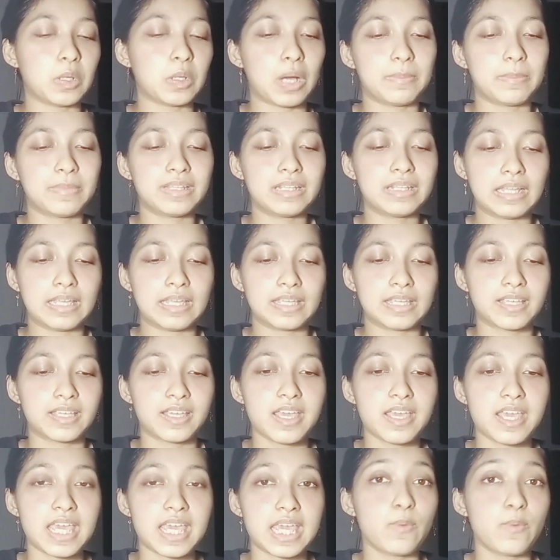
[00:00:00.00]
I mean, like,
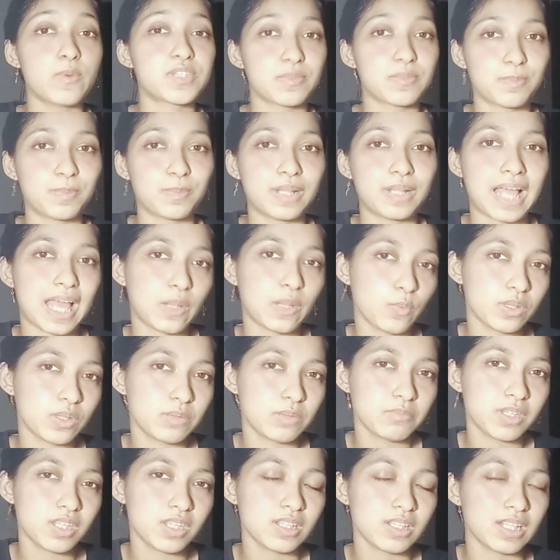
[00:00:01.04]
it was a plan with
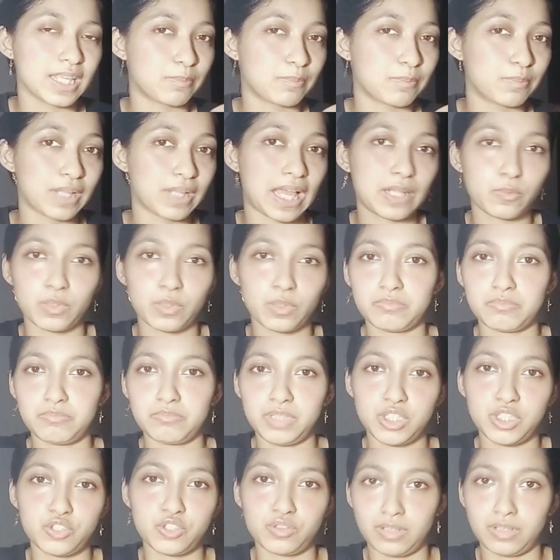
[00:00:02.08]

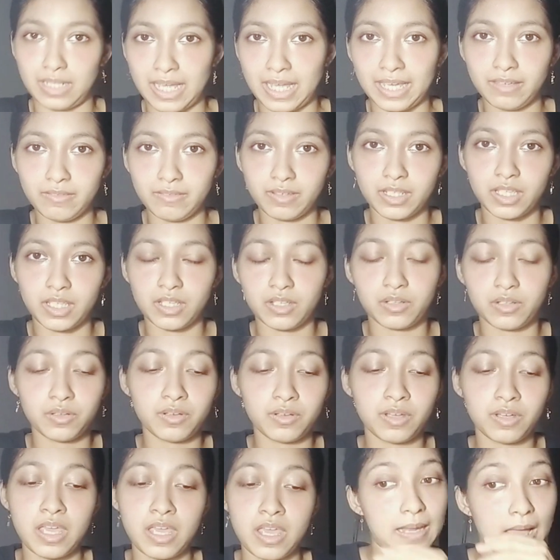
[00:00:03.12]
me July
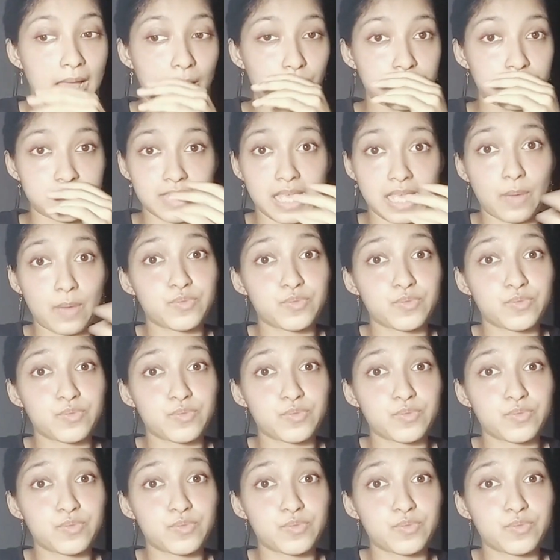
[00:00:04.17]
video. I was